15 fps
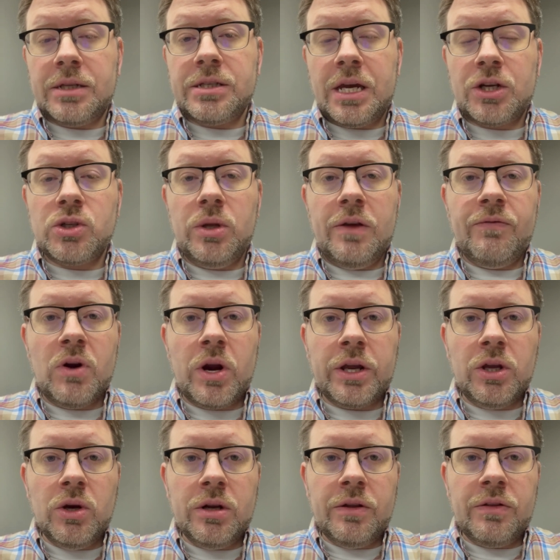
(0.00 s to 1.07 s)
It's actually a very
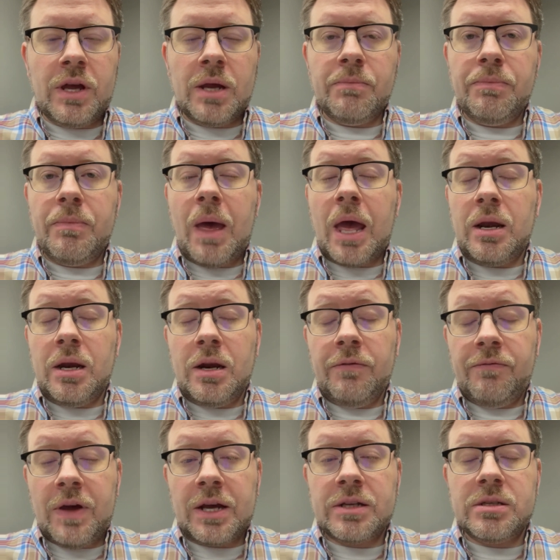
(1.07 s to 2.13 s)
good thing, and it
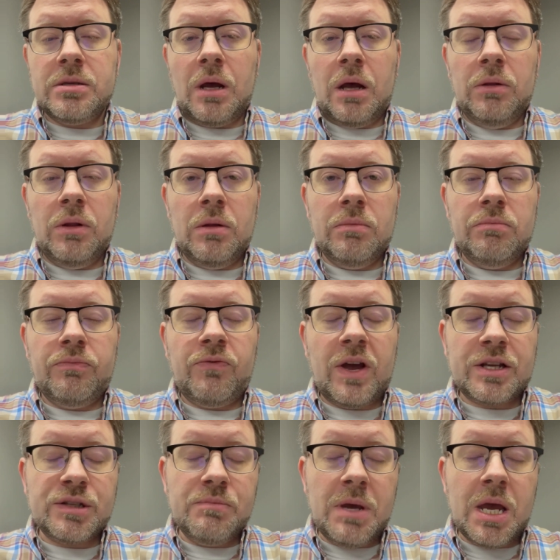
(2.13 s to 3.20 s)
affects
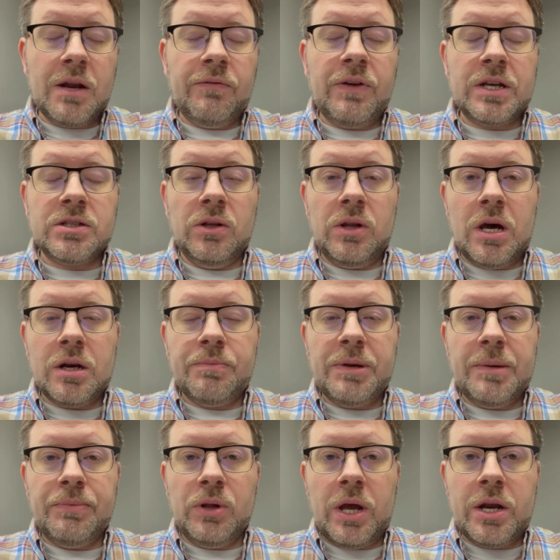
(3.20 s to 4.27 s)
me. It affects a lot of
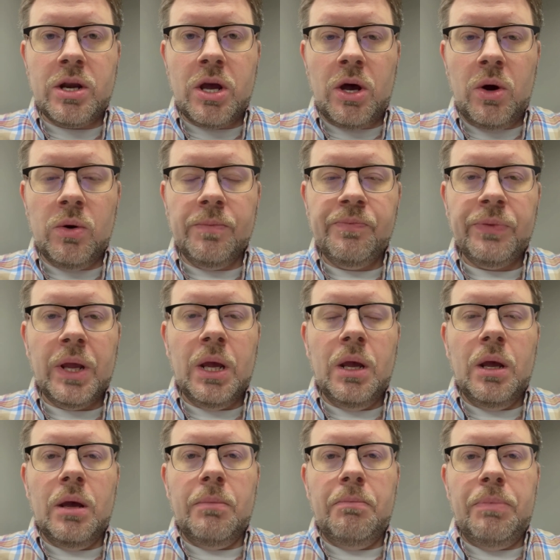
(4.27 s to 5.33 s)
people I know.
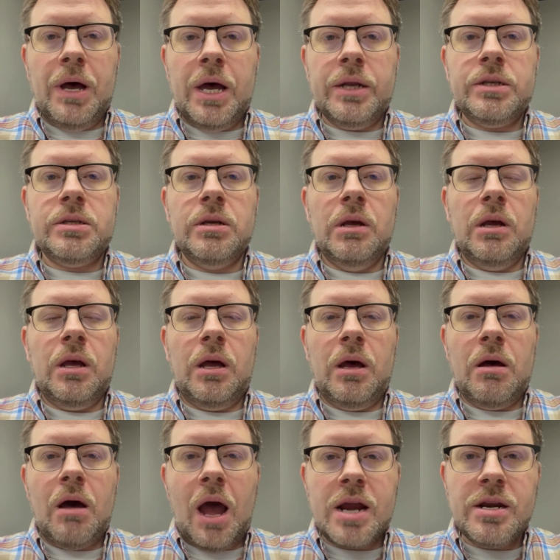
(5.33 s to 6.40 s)
But
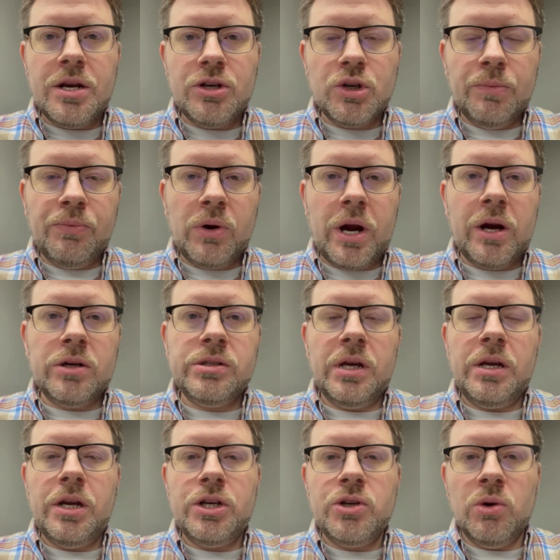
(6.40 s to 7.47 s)
I need your prayers. I
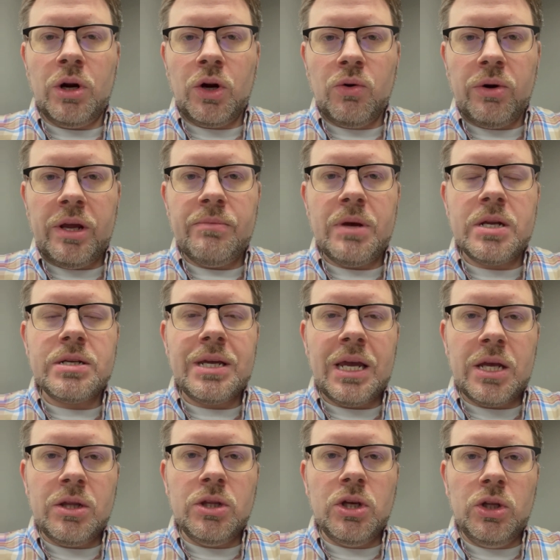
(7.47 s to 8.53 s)
need your agreement
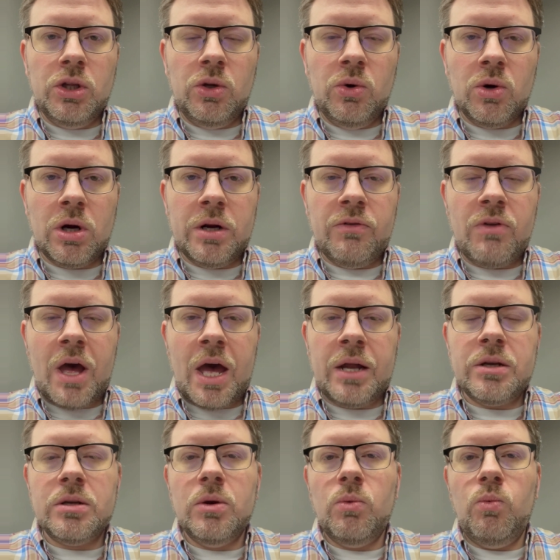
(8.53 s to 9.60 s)
in the Lord
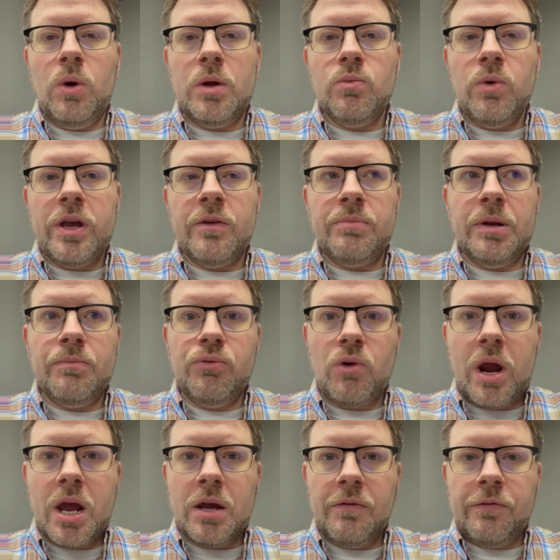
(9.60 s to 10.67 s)
that what we have been
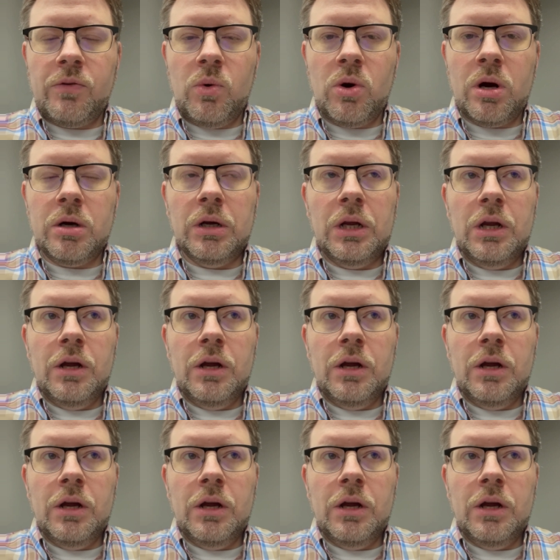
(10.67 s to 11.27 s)
praying for